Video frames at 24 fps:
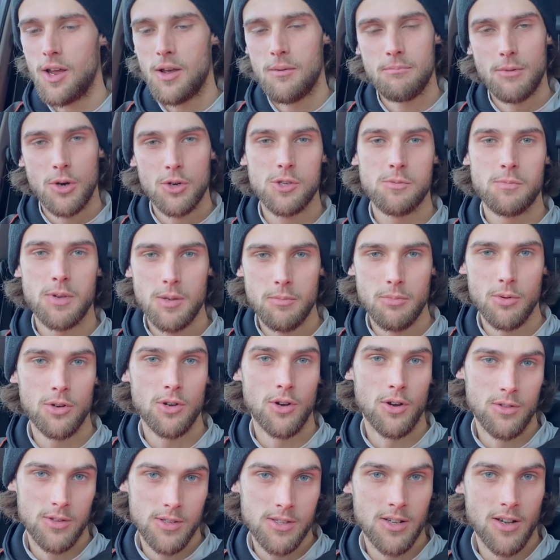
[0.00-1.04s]
Most people
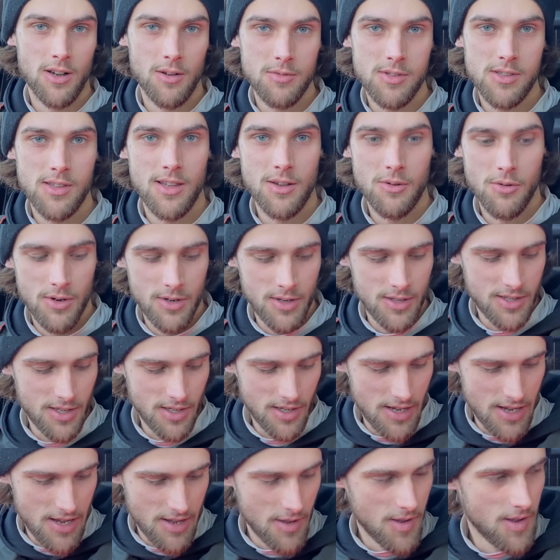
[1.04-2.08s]
got the times that they wanted to
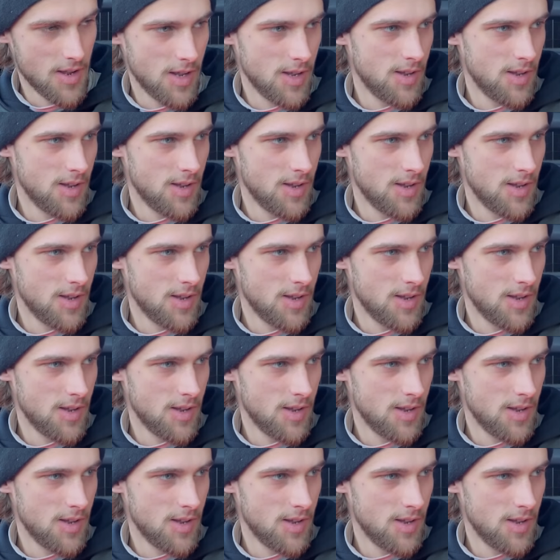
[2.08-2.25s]
get.